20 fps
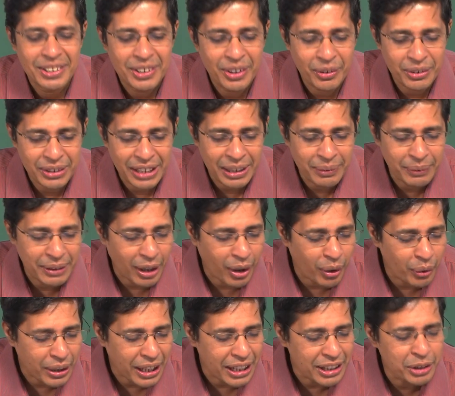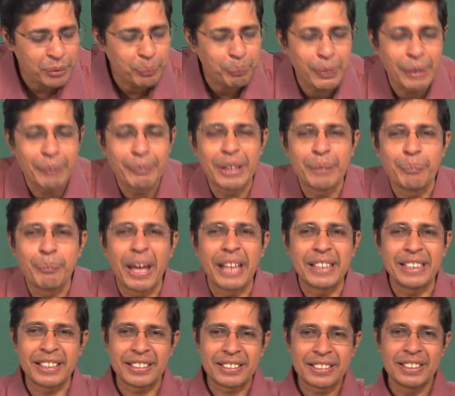Now tell me, how can you implement
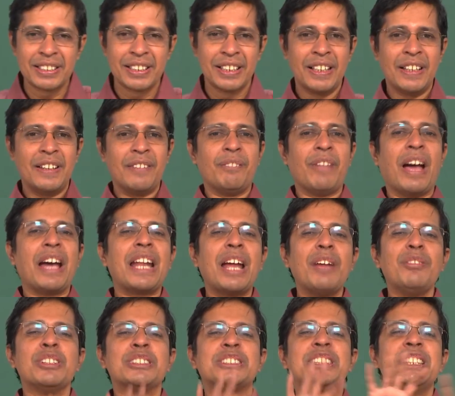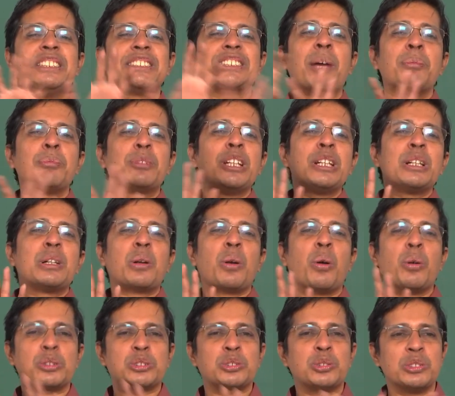barrier? Where have you seen something
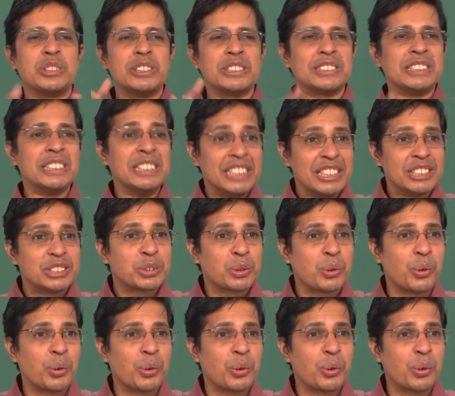close to this in this